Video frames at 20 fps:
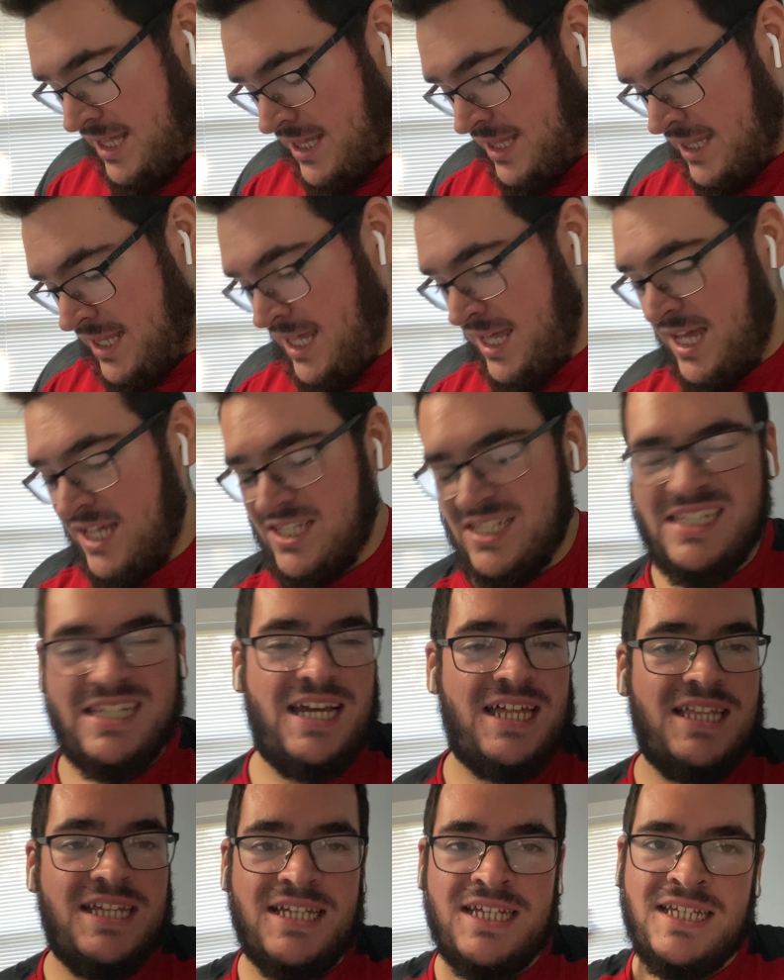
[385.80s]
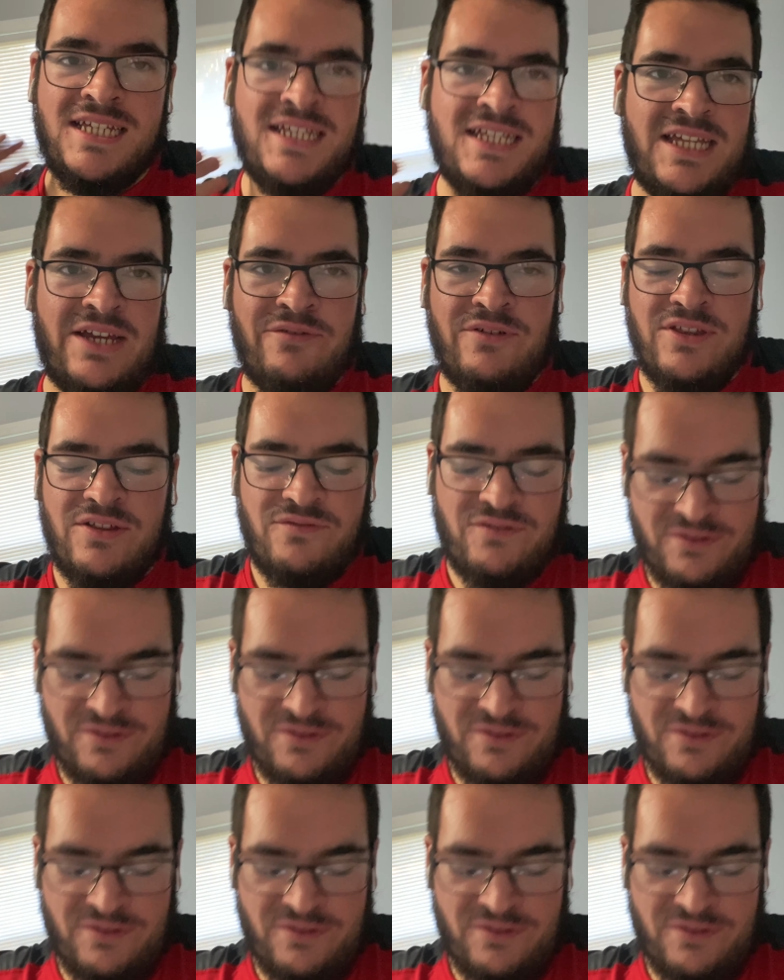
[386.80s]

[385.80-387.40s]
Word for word: Yeah, I just gotta get rid of